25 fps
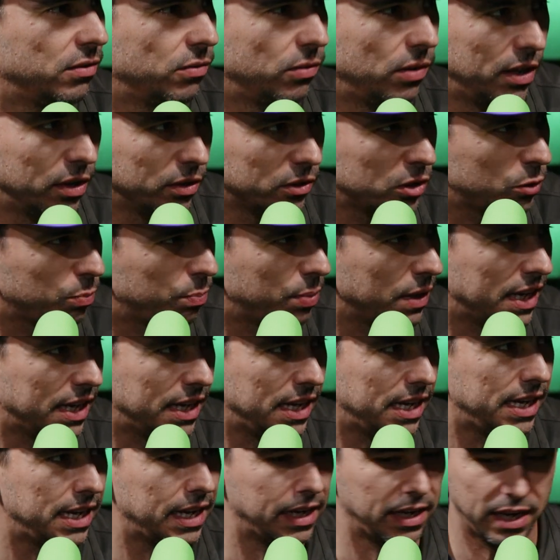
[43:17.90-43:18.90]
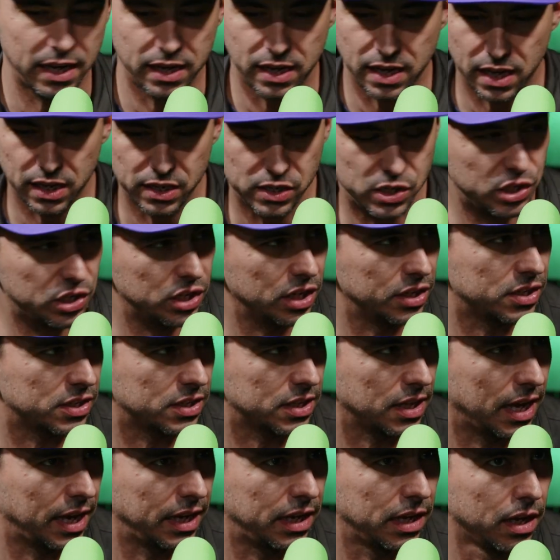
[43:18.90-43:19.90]
real speedy. And then it's just
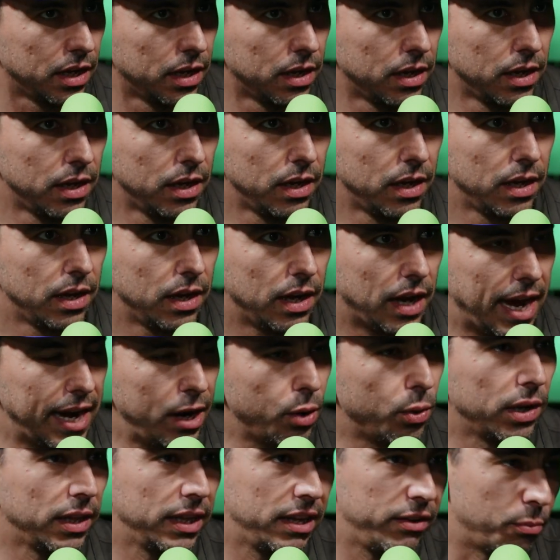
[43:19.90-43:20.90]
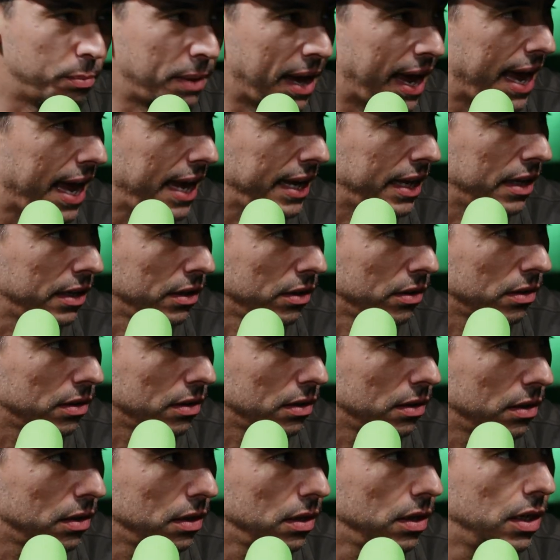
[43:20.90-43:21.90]
like, I don't want to leave them hanging.
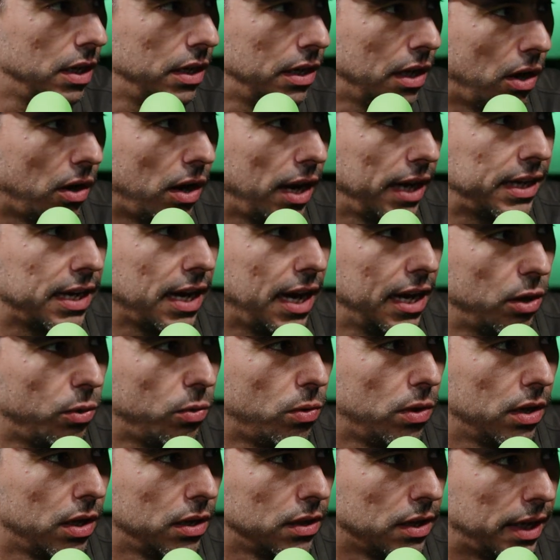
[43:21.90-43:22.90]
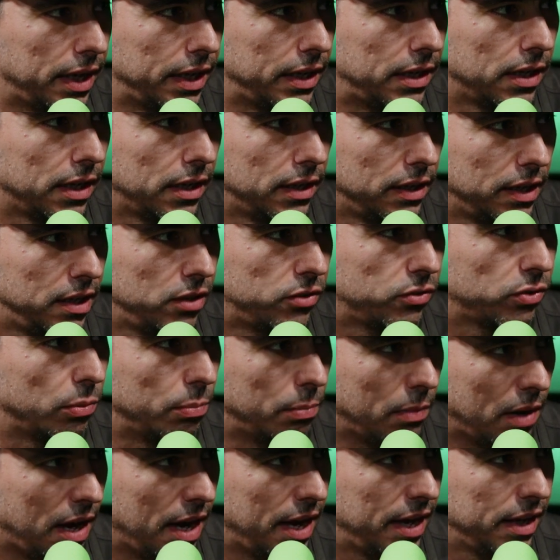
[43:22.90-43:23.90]
I kind of want to like, at least from
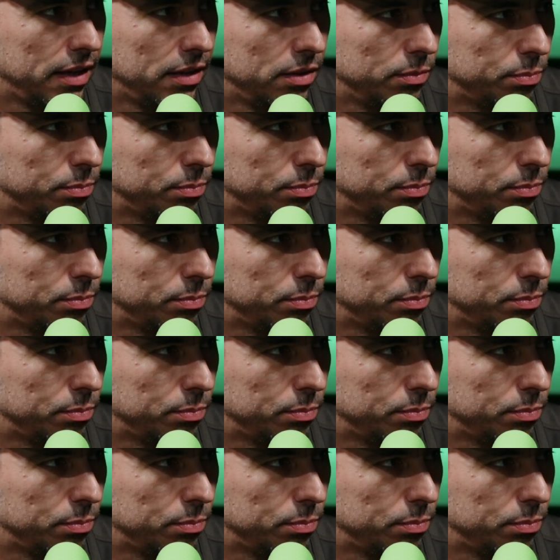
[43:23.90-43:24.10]
my